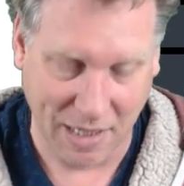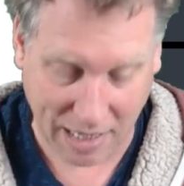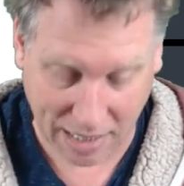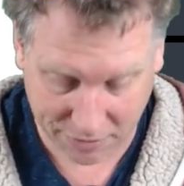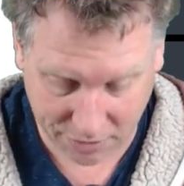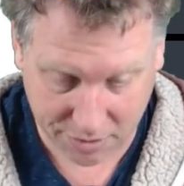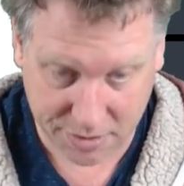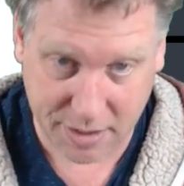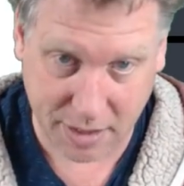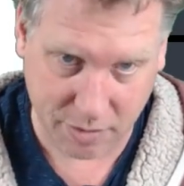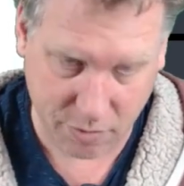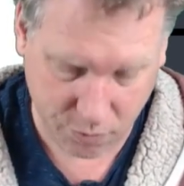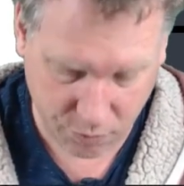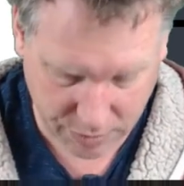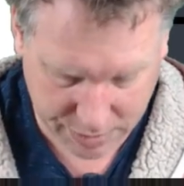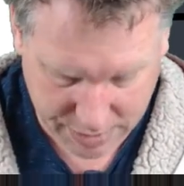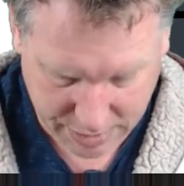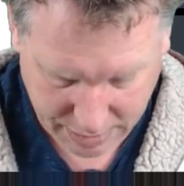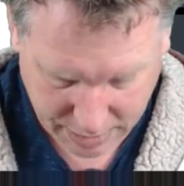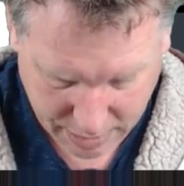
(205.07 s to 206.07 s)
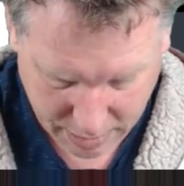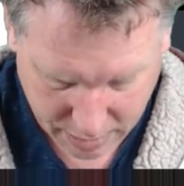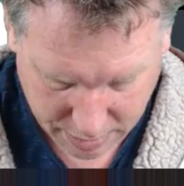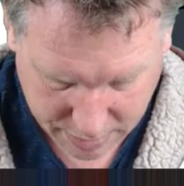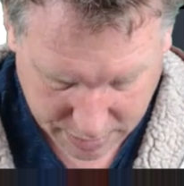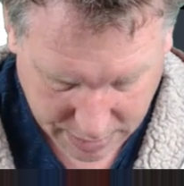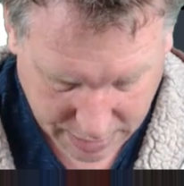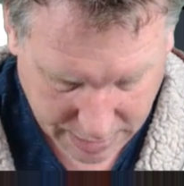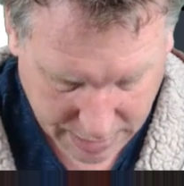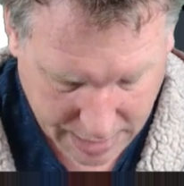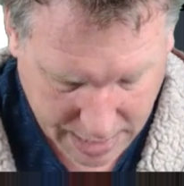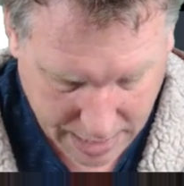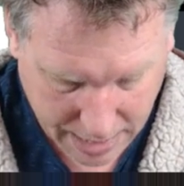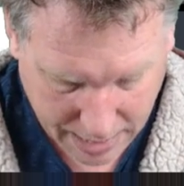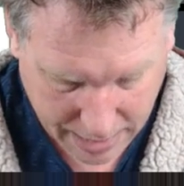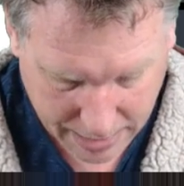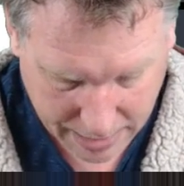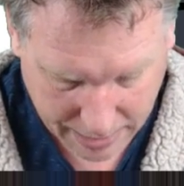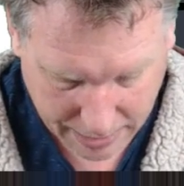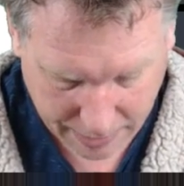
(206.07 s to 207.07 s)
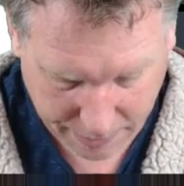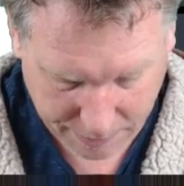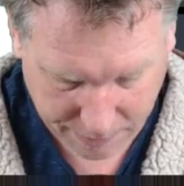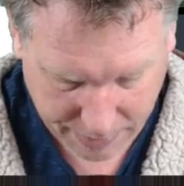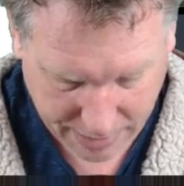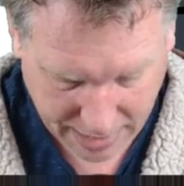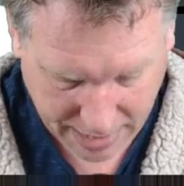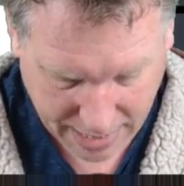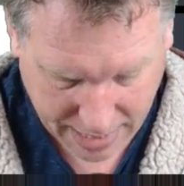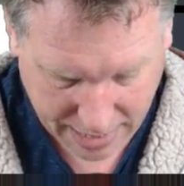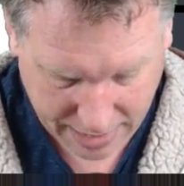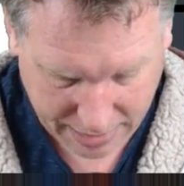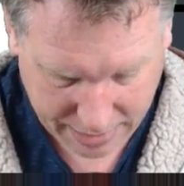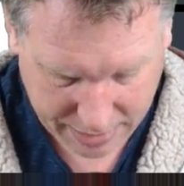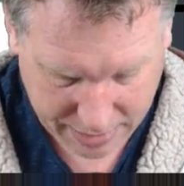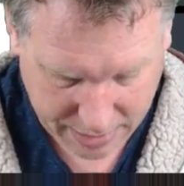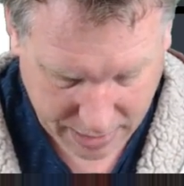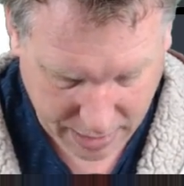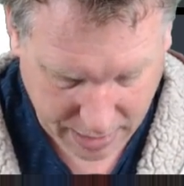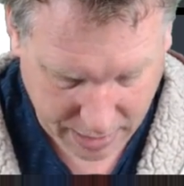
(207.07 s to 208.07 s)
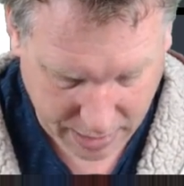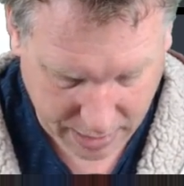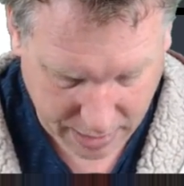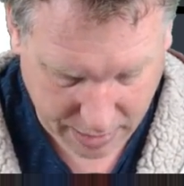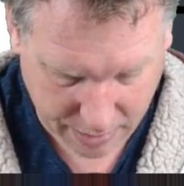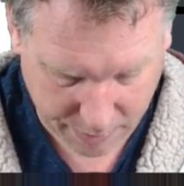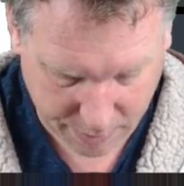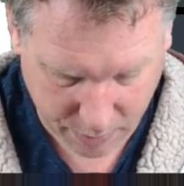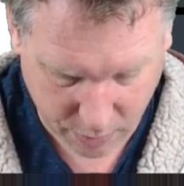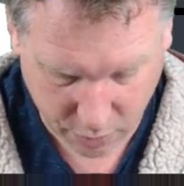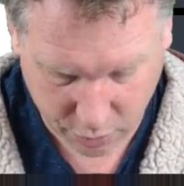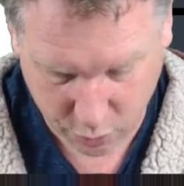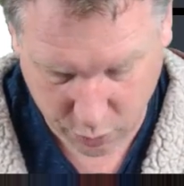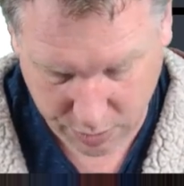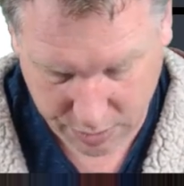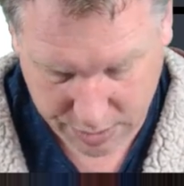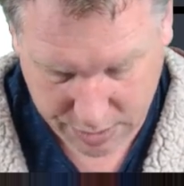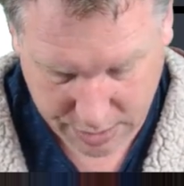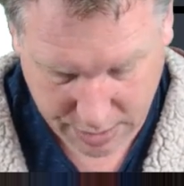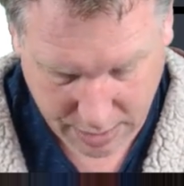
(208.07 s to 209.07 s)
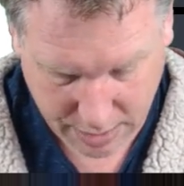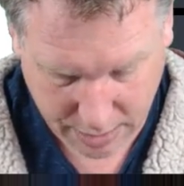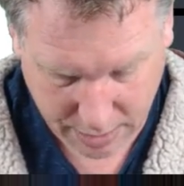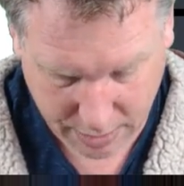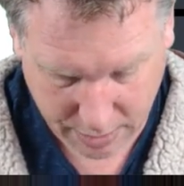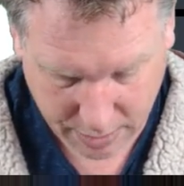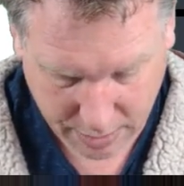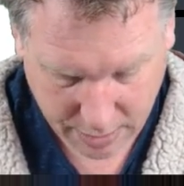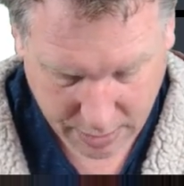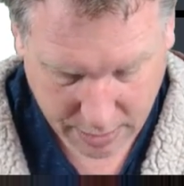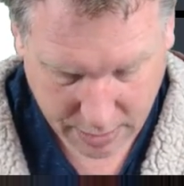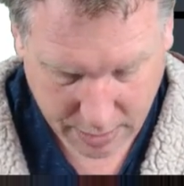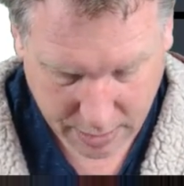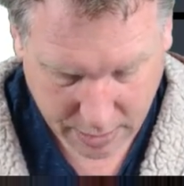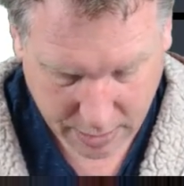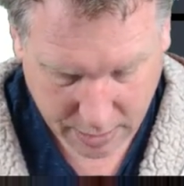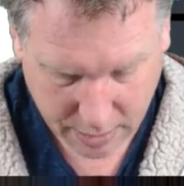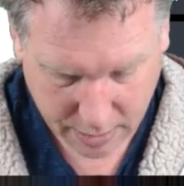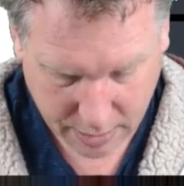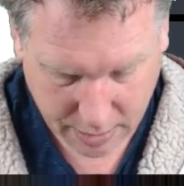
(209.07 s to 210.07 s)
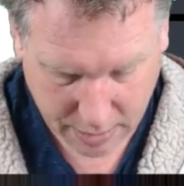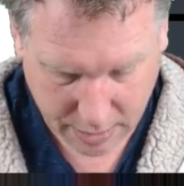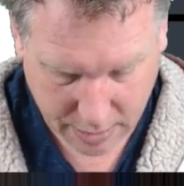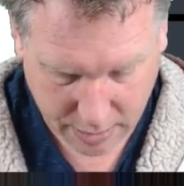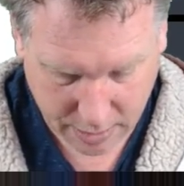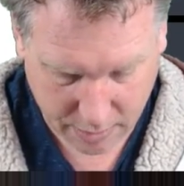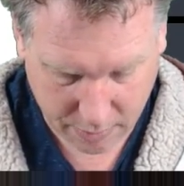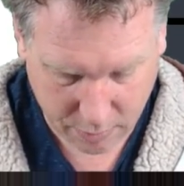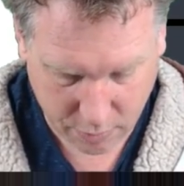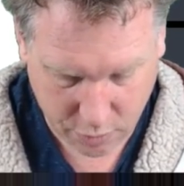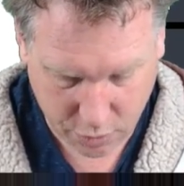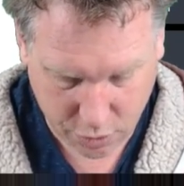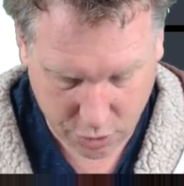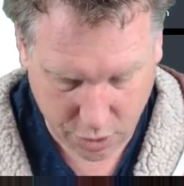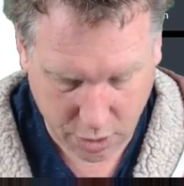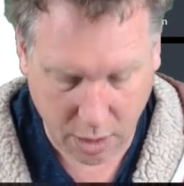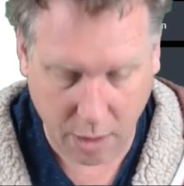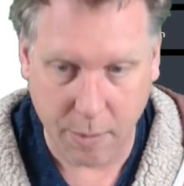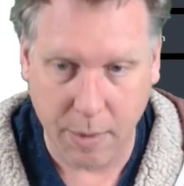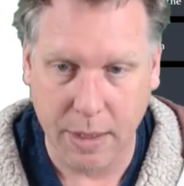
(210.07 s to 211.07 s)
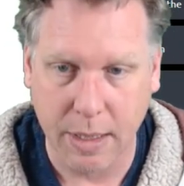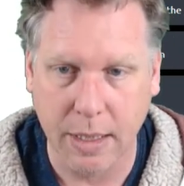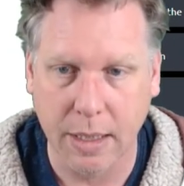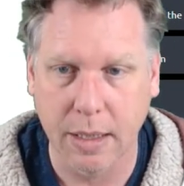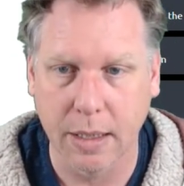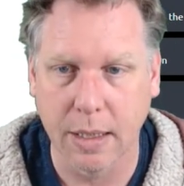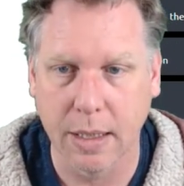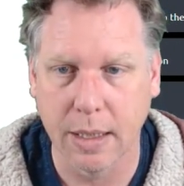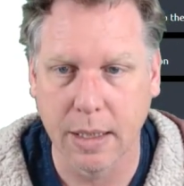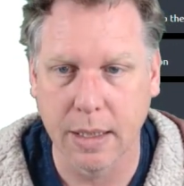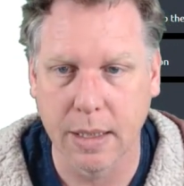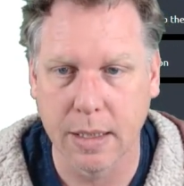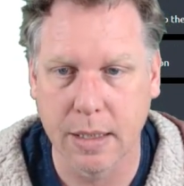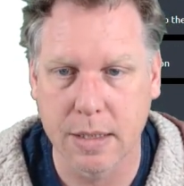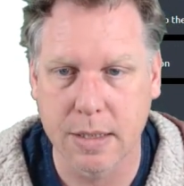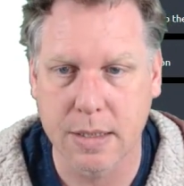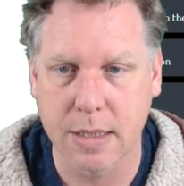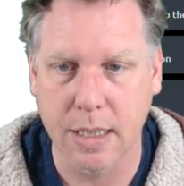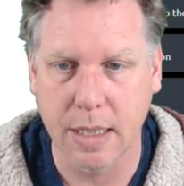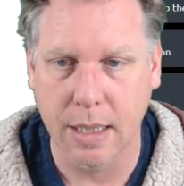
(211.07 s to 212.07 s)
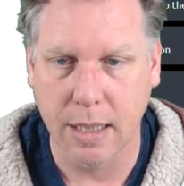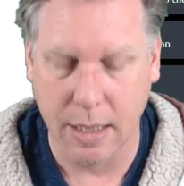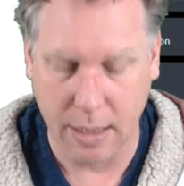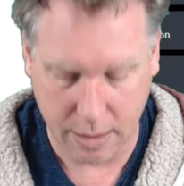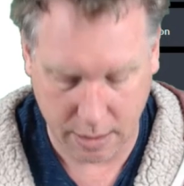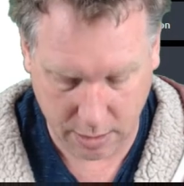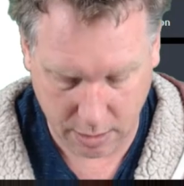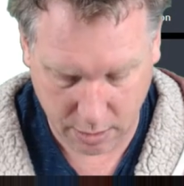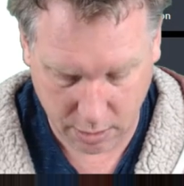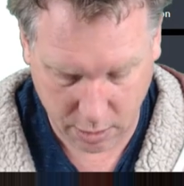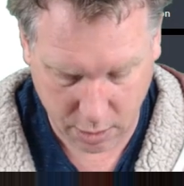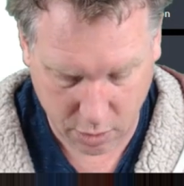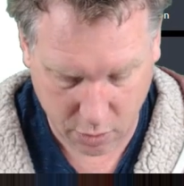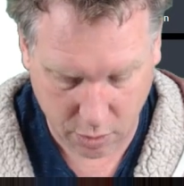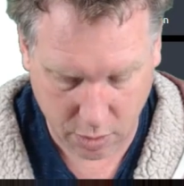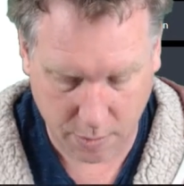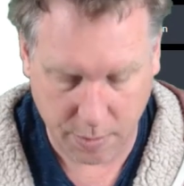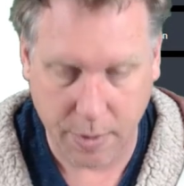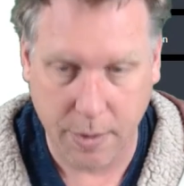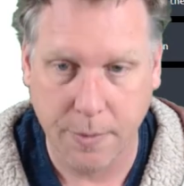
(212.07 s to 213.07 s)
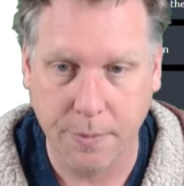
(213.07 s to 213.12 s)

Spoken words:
As I said, ridiculous. What should we say? Germany is in Europe.